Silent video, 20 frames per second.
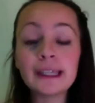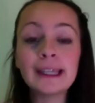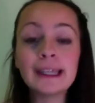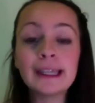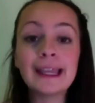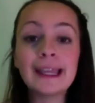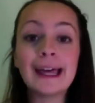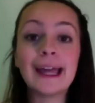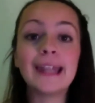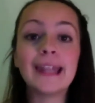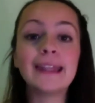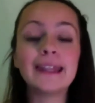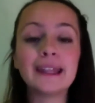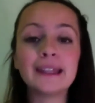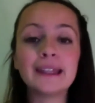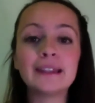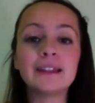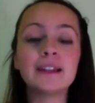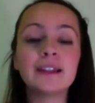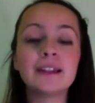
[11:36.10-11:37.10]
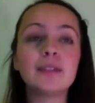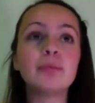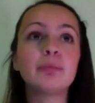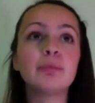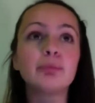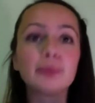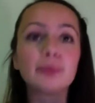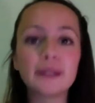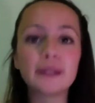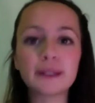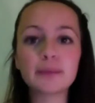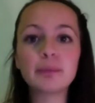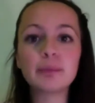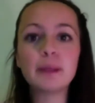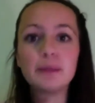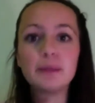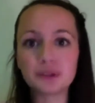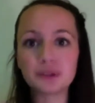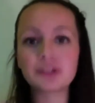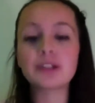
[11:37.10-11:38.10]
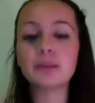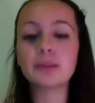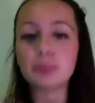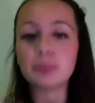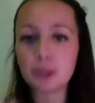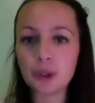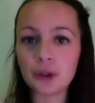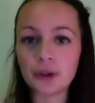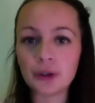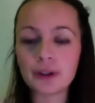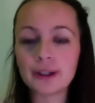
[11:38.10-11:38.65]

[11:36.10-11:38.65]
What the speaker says: and then bring people to the blog.